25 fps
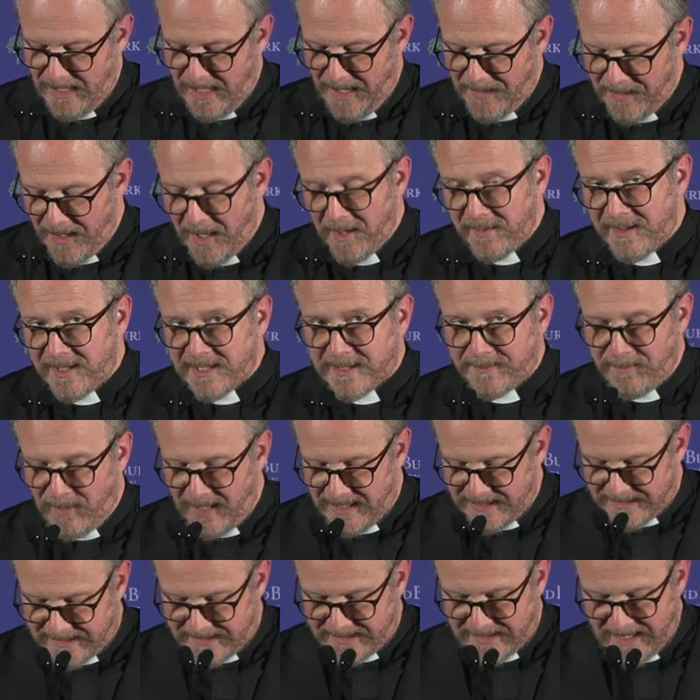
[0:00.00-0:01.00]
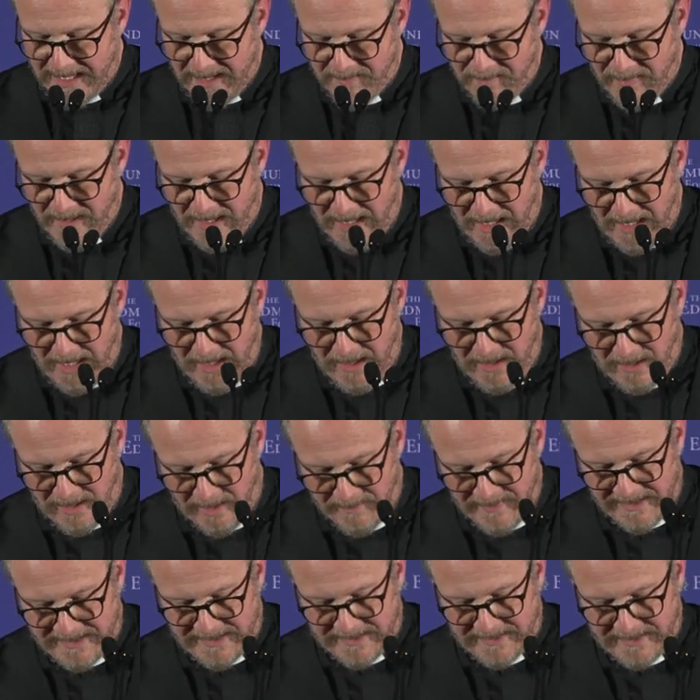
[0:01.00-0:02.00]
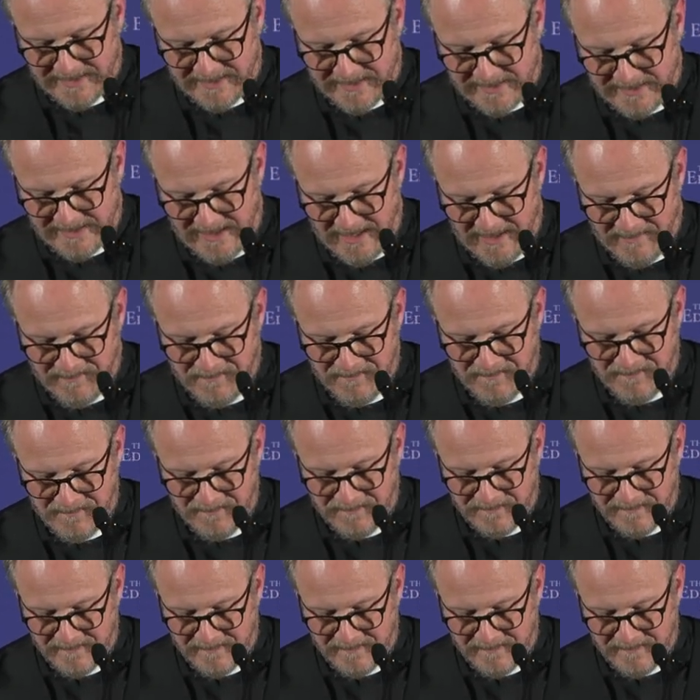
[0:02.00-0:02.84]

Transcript: And though this might seem alarmist to some,